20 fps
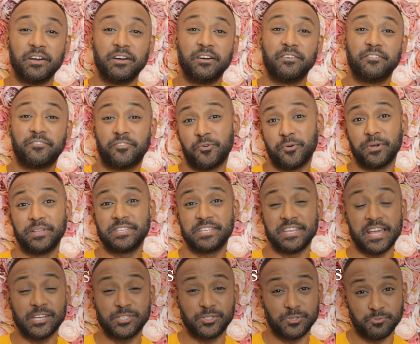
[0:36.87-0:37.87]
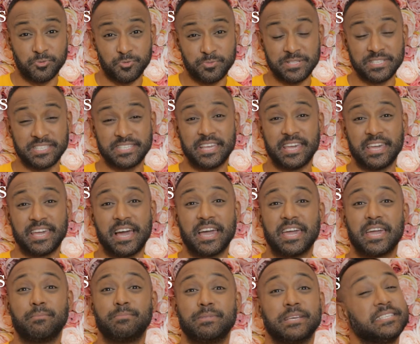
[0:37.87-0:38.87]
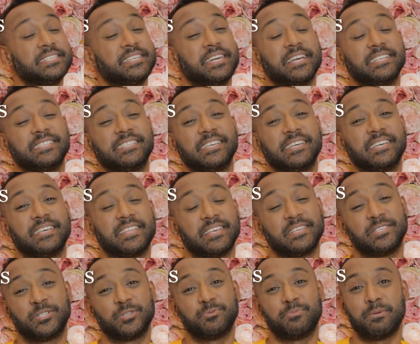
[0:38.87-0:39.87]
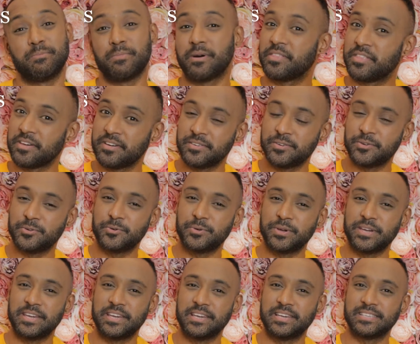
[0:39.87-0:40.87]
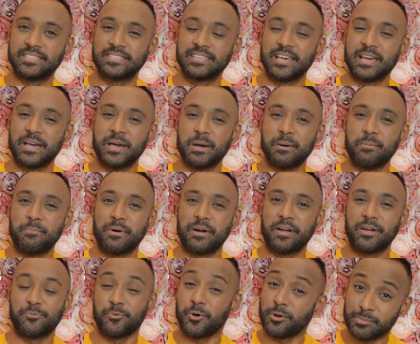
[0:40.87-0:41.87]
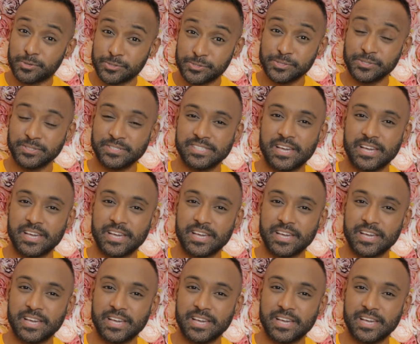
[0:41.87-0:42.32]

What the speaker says: For International Women's Day, I am dedicating this to my mother, who is my role model,